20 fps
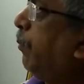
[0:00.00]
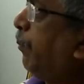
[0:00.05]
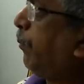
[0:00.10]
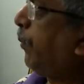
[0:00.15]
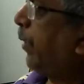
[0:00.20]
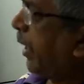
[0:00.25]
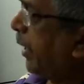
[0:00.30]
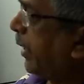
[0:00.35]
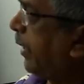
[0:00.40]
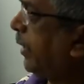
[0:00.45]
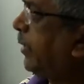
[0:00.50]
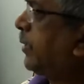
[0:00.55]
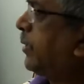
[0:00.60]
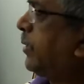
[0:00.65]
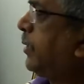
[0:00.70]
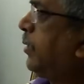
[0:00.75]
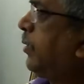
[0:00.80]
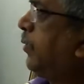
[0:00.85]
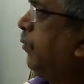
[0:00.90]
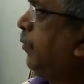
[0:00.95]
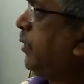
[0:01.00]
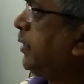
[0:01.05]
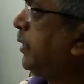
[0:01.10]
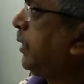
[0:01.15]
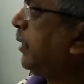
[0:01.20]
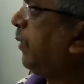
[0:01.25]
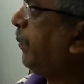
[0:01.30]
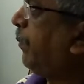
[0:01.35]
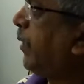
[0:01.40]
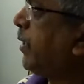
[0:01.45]
planet which
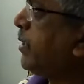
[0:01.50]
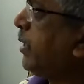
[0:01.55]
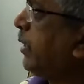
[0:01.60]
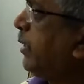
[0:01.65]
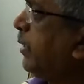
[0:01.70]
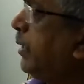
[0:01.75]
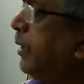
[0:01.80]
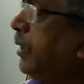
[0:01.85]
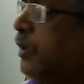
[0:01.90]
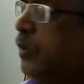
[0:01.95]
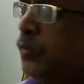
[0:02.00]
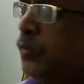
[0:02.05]
is represented in